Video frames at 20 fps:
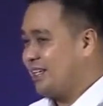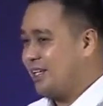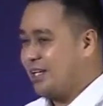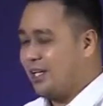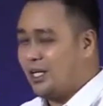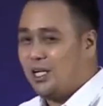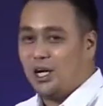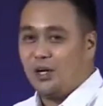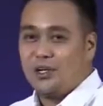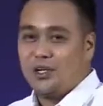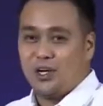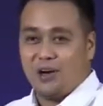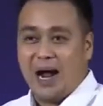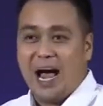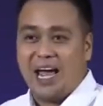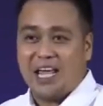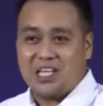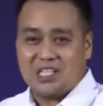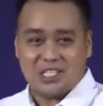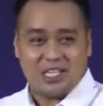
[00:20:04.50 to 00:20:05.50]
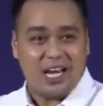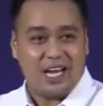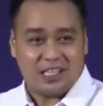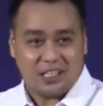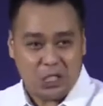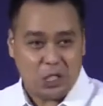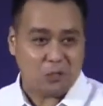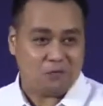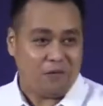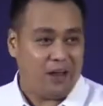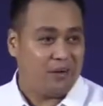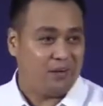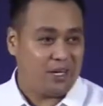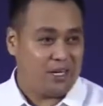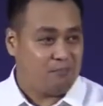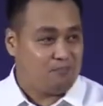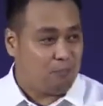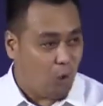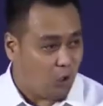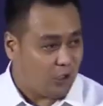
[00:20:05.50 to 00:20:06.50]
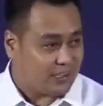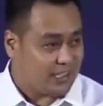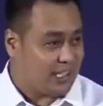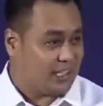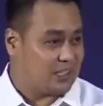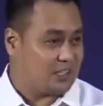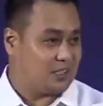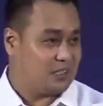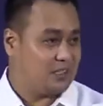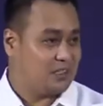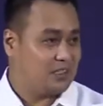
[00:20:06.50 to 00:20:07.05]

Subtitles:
You know, your eyesight is very important.